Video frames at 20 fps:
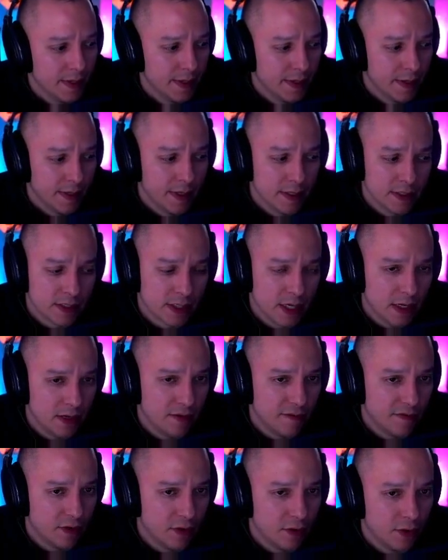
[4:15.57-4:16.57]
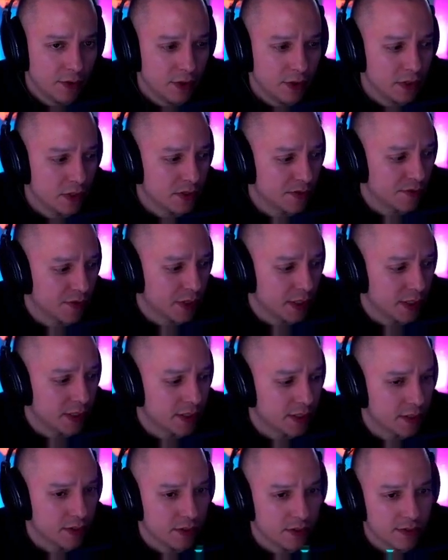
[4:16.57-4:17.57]
is kind of glorious for
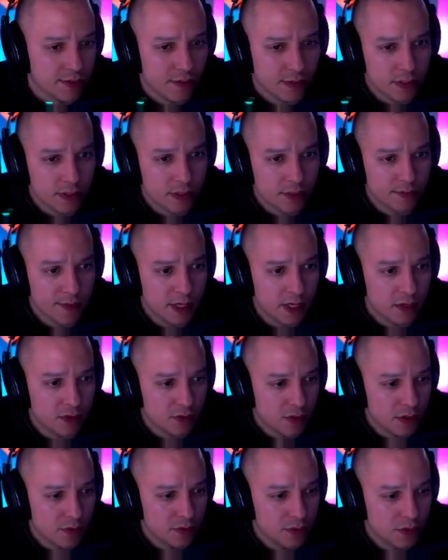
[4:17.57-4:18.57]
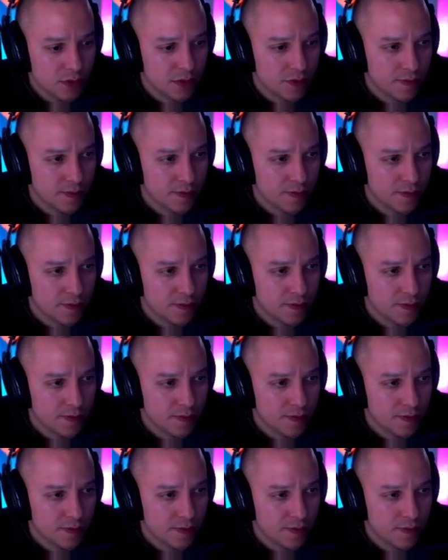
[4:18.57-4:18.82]
us, because we're just making drones.